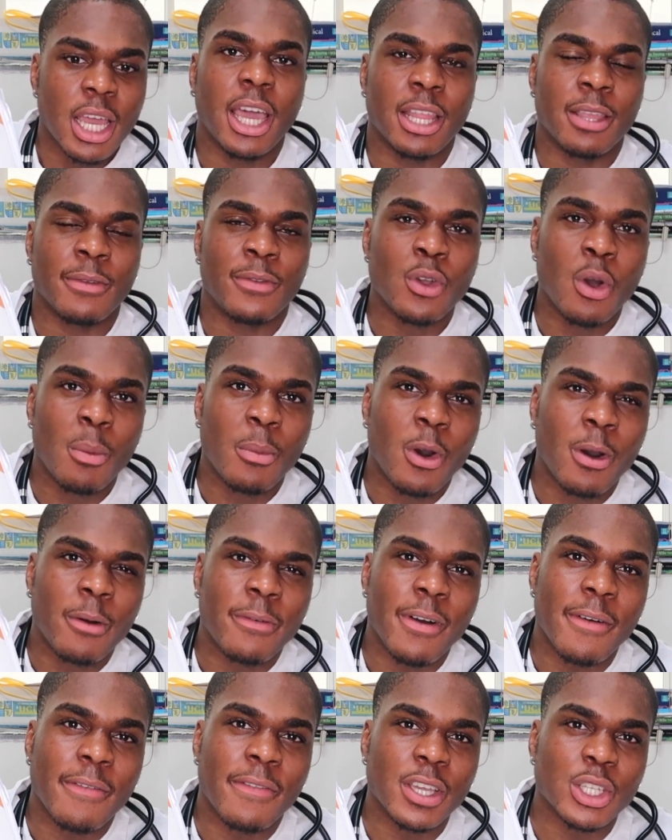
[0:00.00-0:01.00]
And if you're more
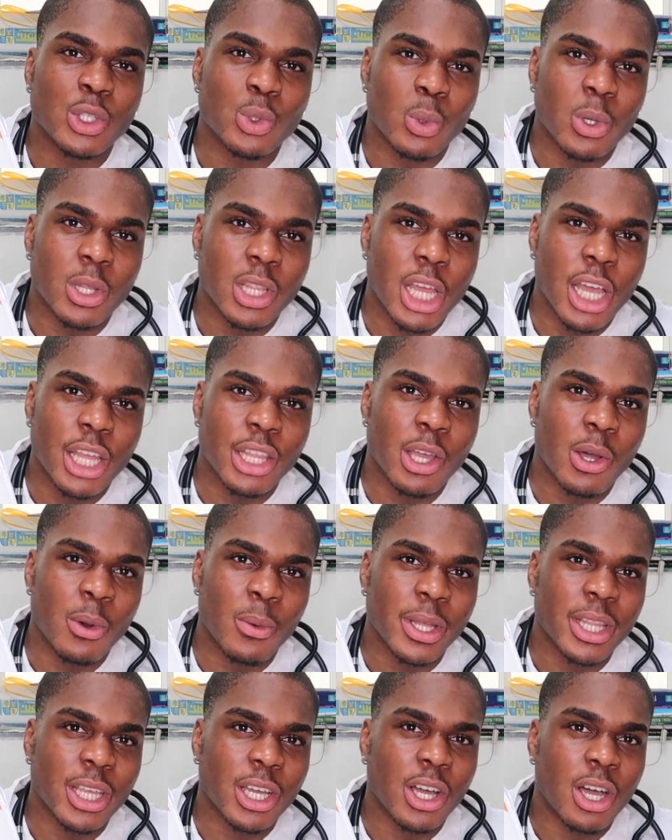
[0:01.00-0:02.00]
of a visual learner
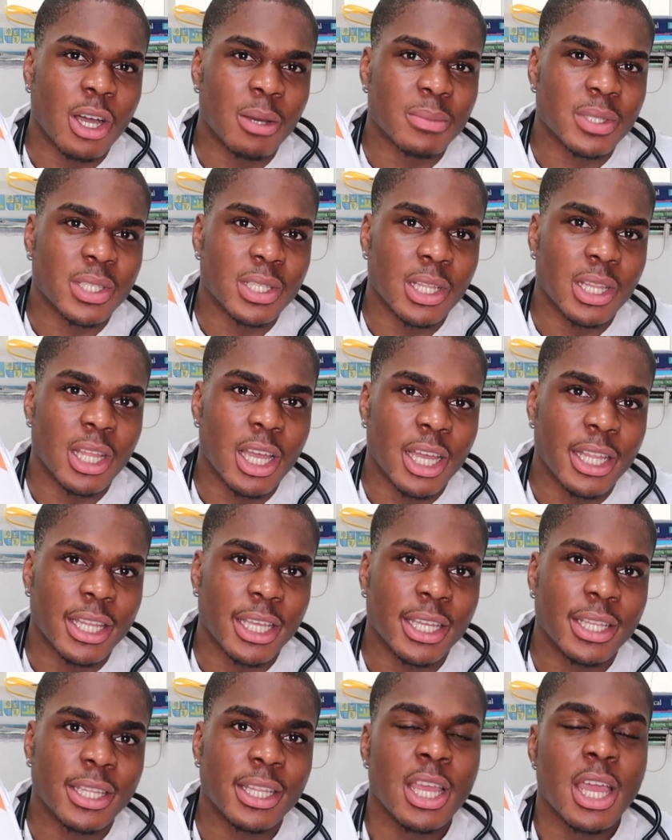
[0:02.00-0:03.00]
when it comes to
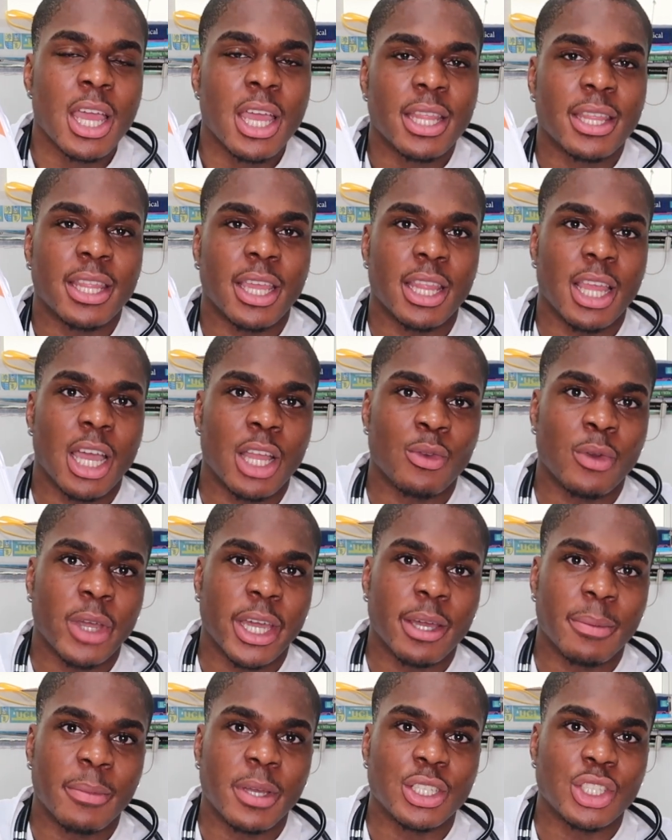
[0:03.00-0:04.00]
learning, then I'd
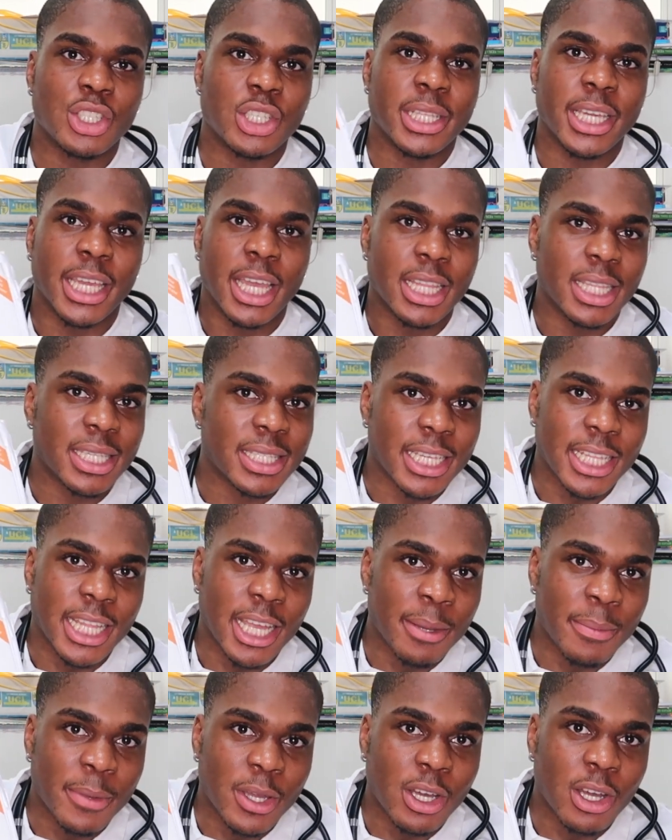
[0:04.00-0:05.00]
recommend you to get this
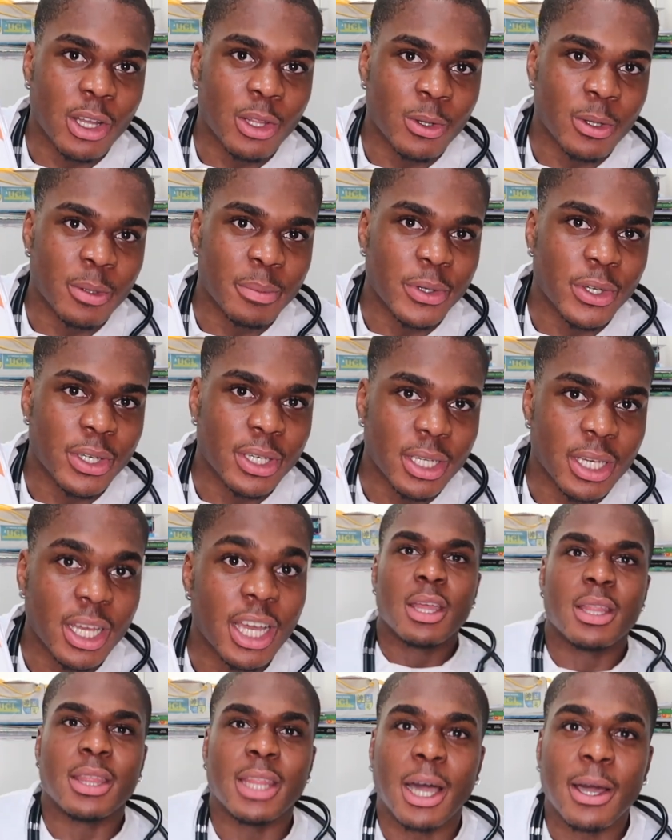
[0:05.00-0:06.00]
anatomy colouring book.
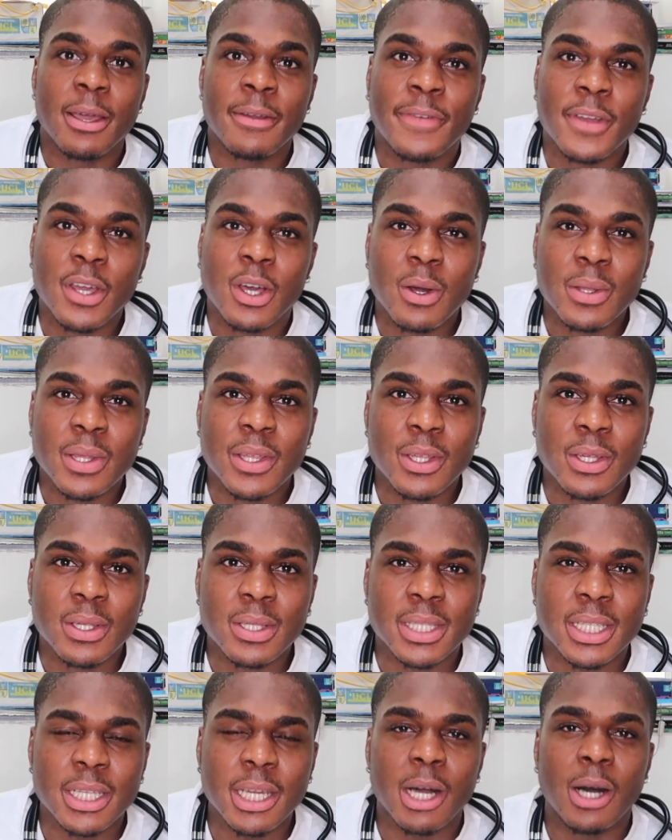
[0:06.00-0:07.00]
Now if you go to
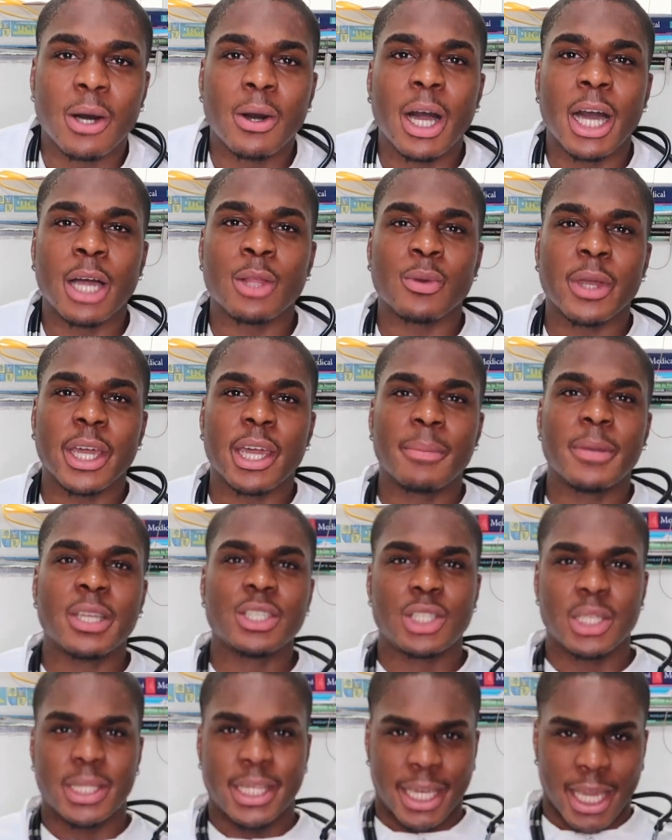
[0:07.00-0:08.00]
UCL, I'd
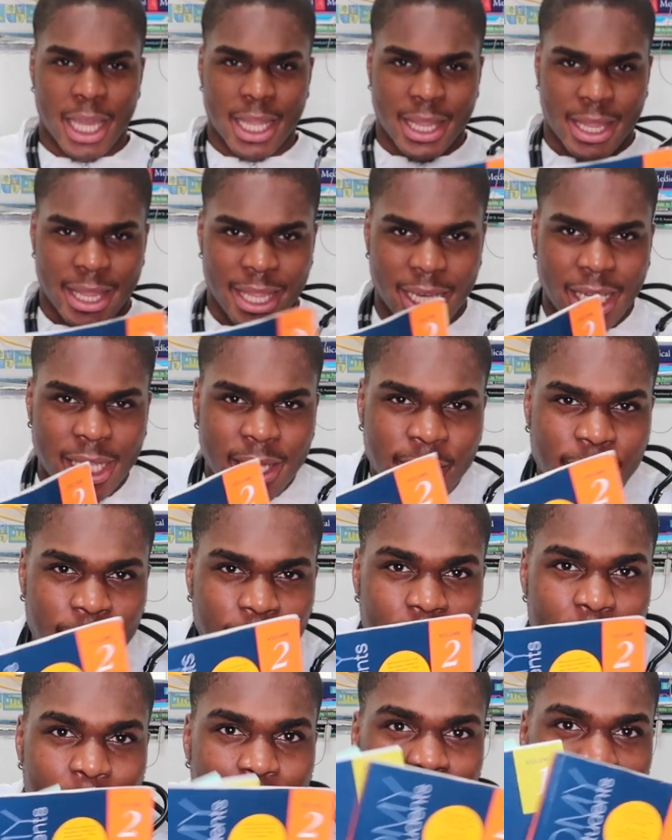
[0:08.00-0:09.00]
recommend you to get these
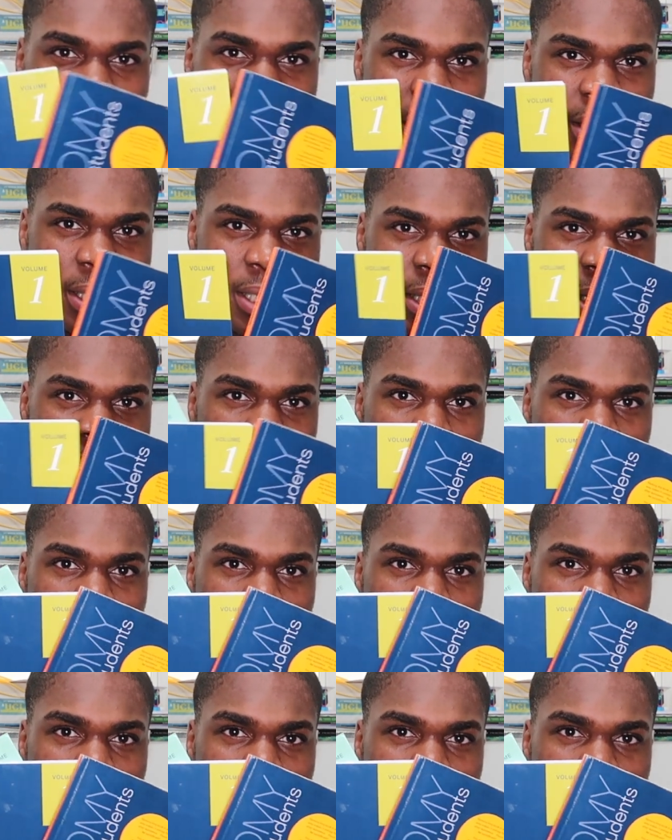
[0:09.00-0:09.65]
3 books.